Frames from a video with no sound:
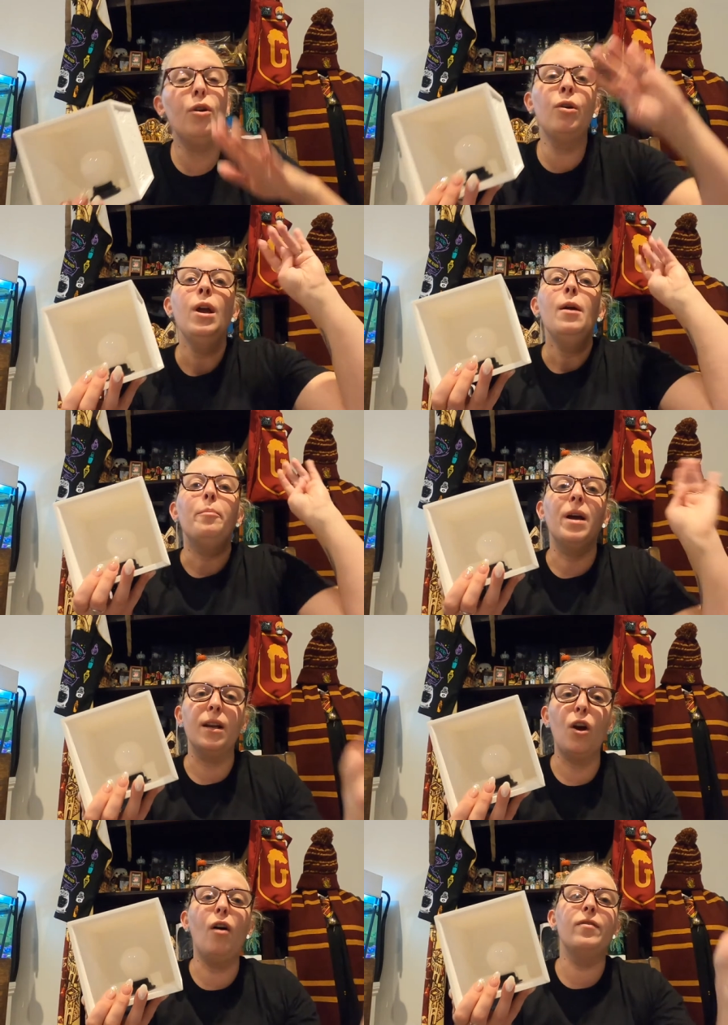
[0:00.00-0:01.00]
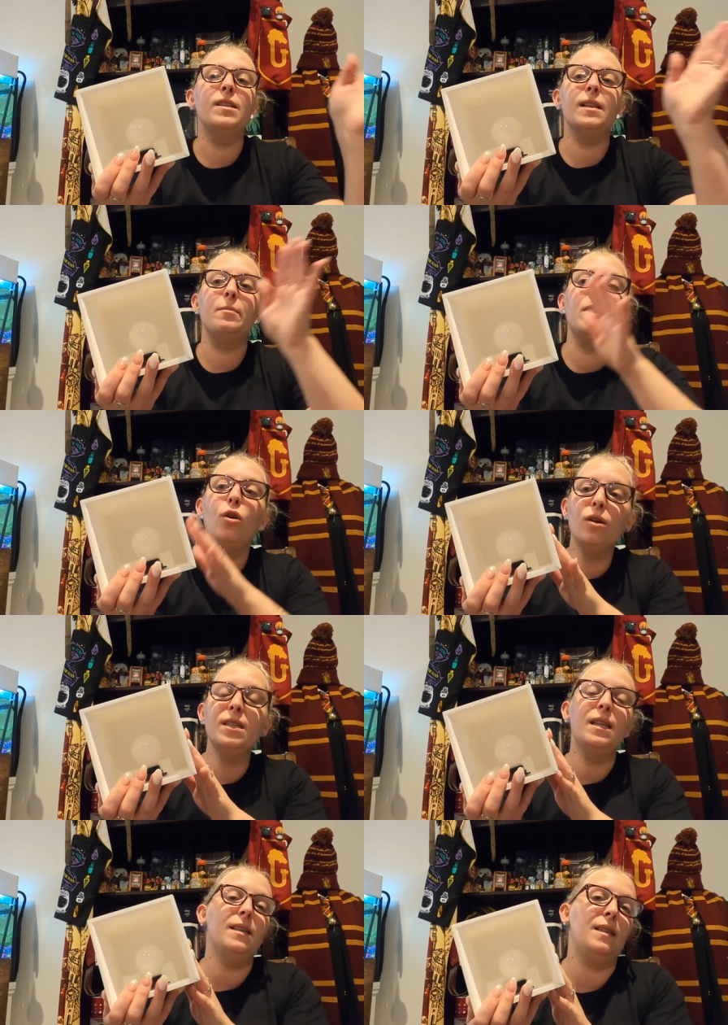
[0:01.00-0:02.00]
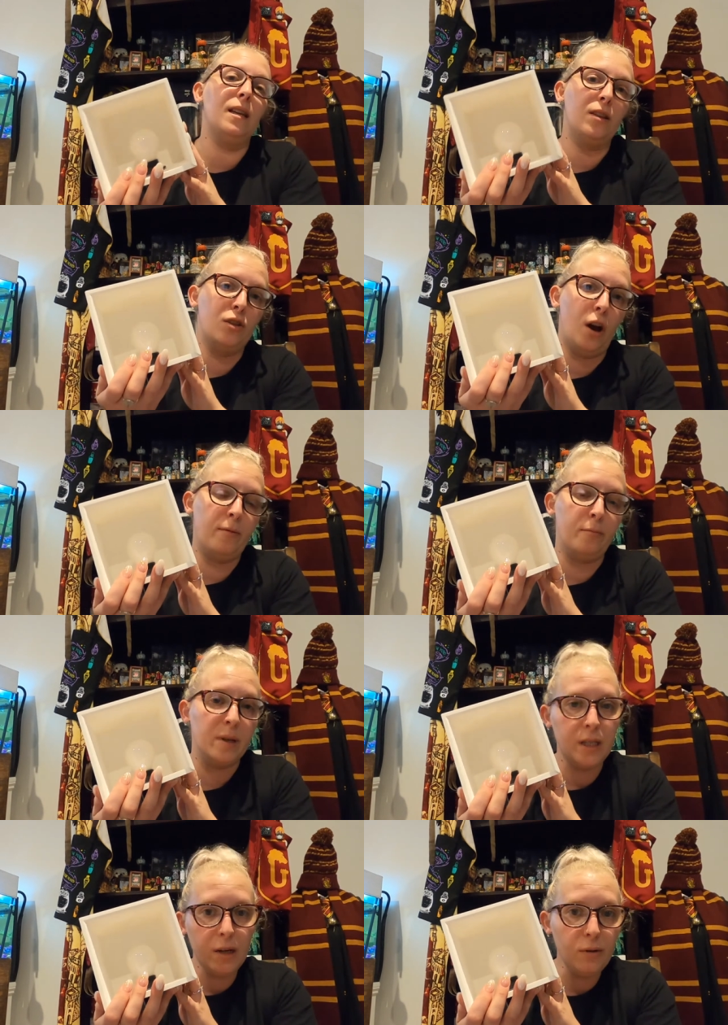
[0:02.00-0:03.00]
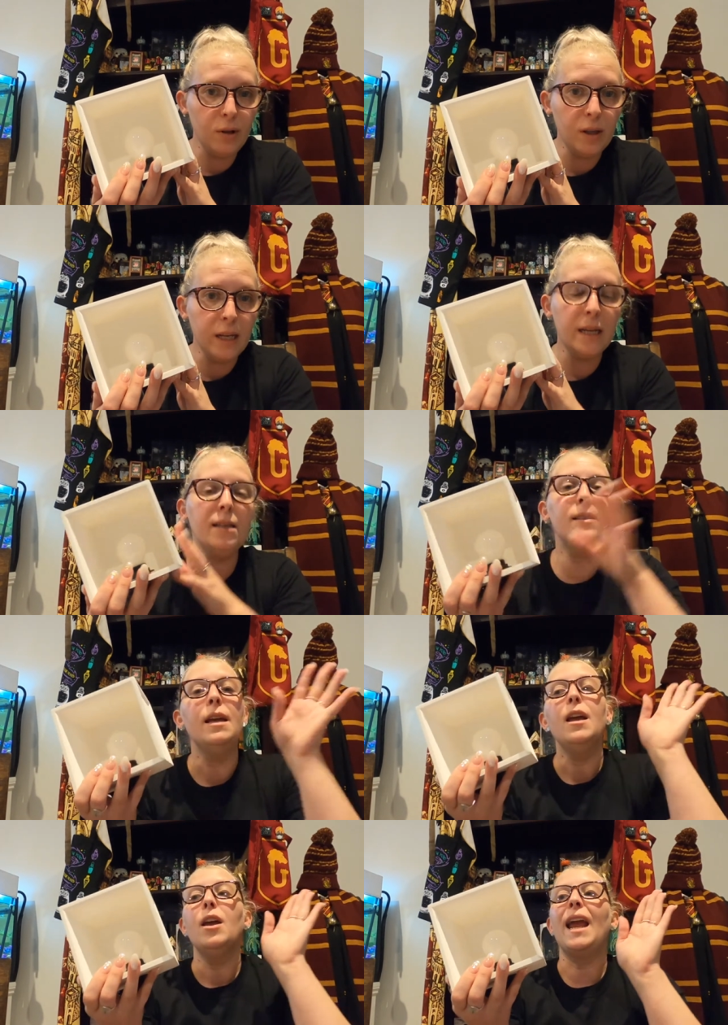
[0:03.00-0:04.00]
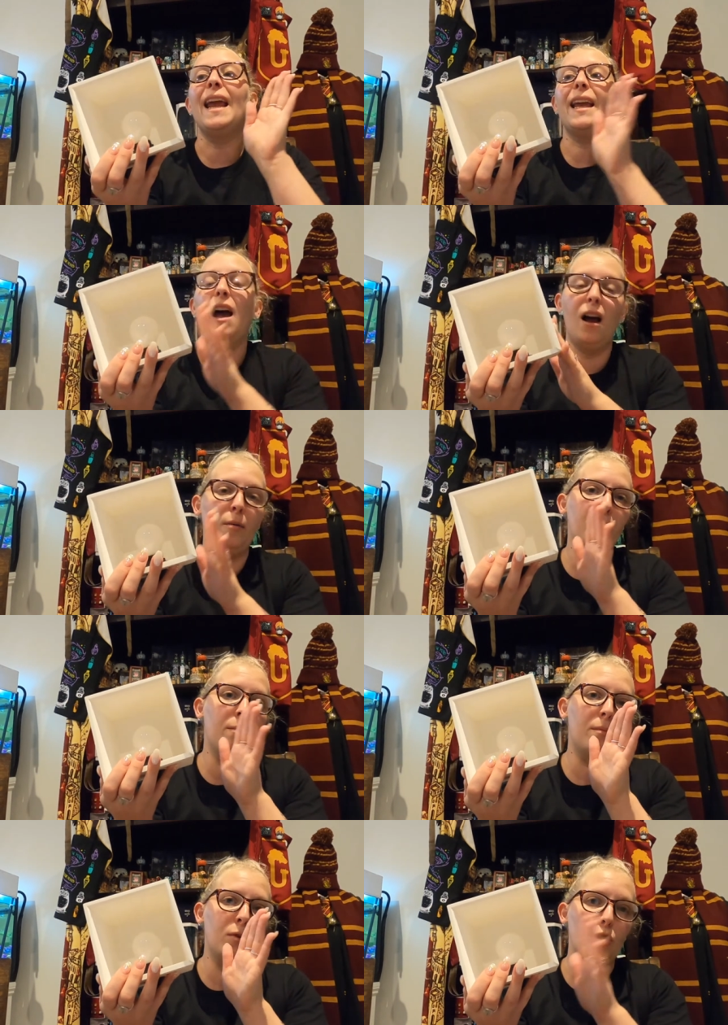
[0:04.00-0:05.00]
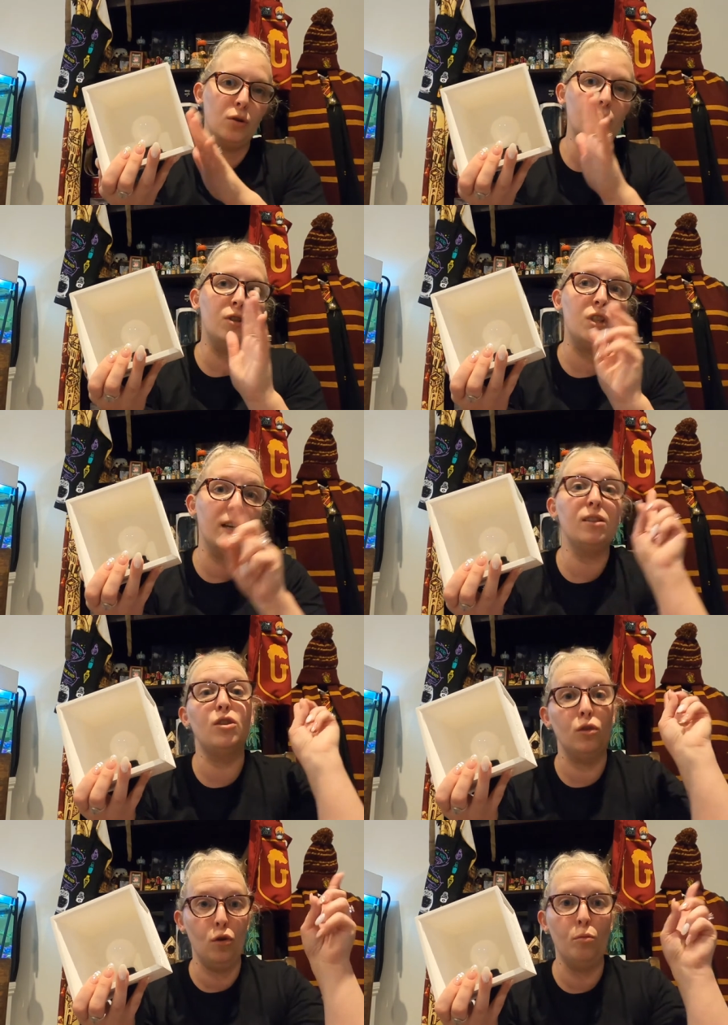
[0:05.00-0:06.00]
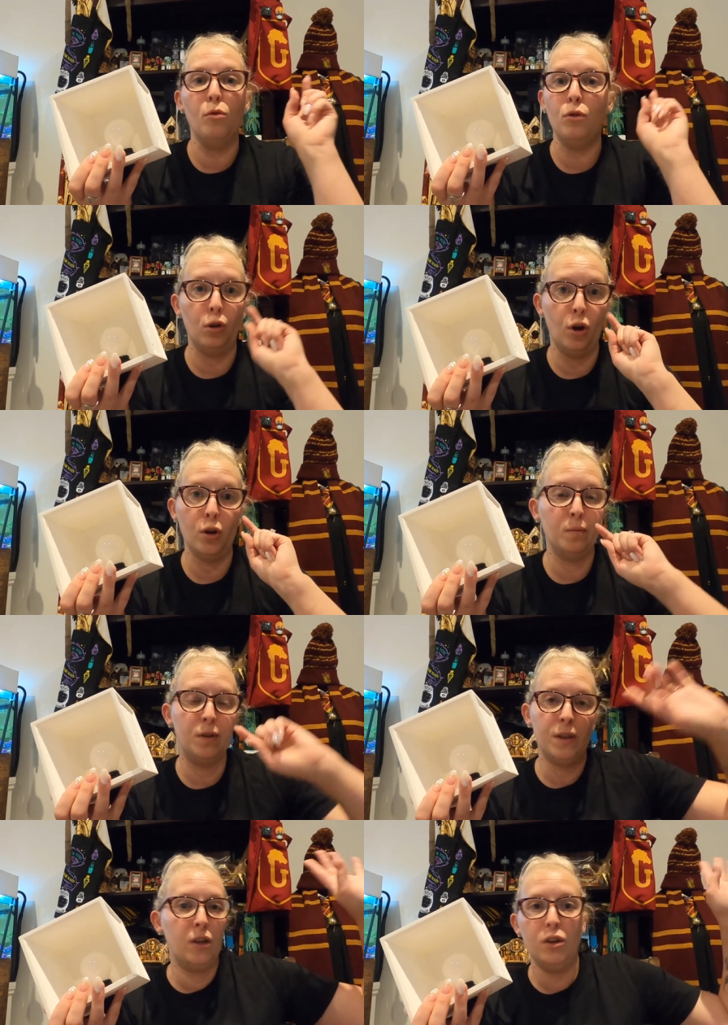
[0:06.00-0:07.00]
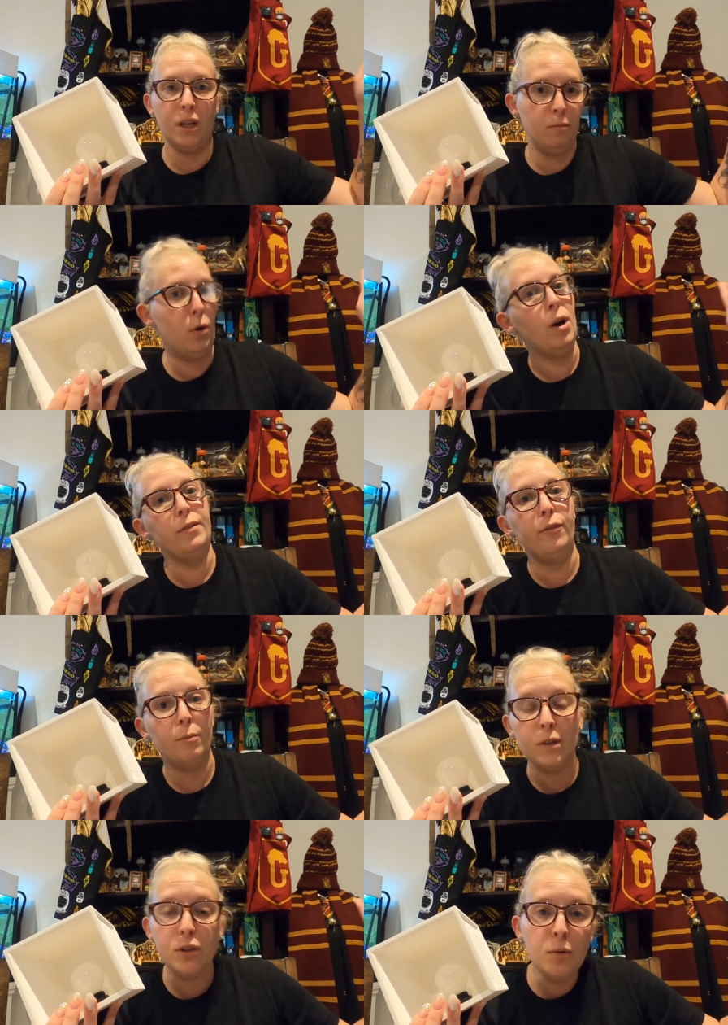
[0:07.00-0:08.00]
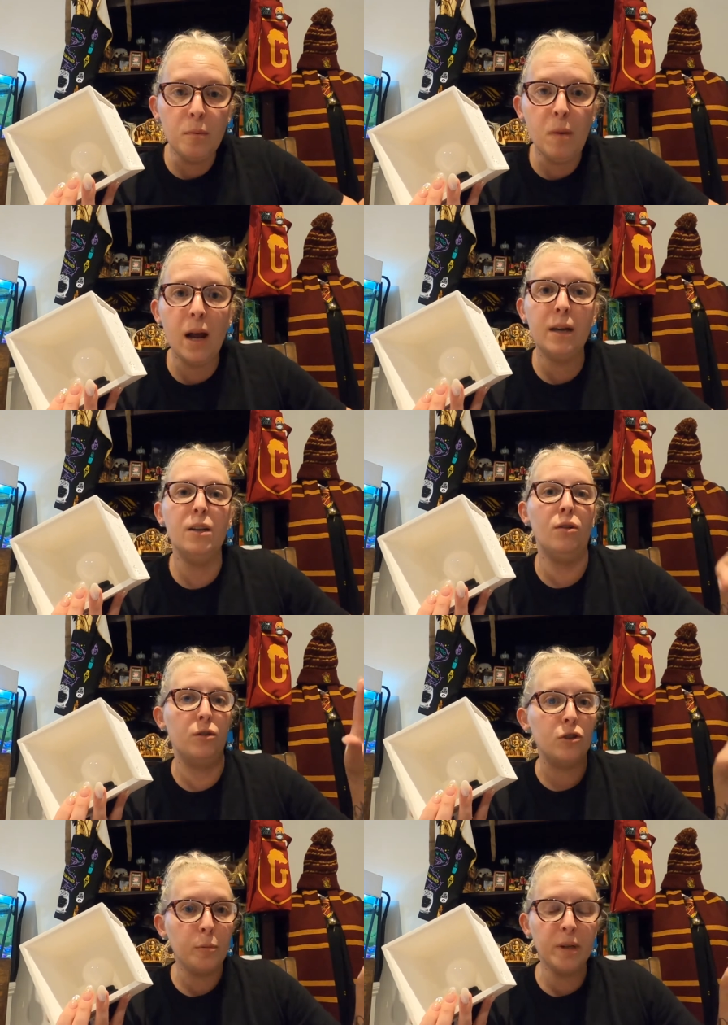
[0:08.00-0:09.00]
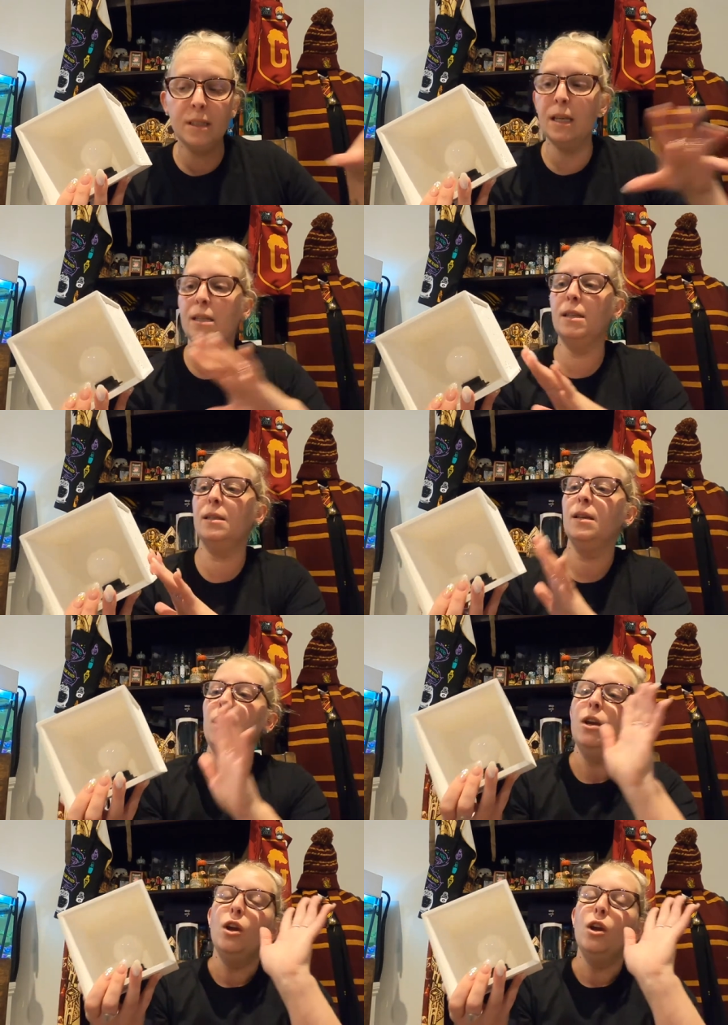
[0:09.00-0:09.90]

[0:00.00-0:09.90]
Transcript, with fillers: know, but obviously because it is the type of material it is, it can't use just normal globes that you can buy from the supermarket or the shopping centres.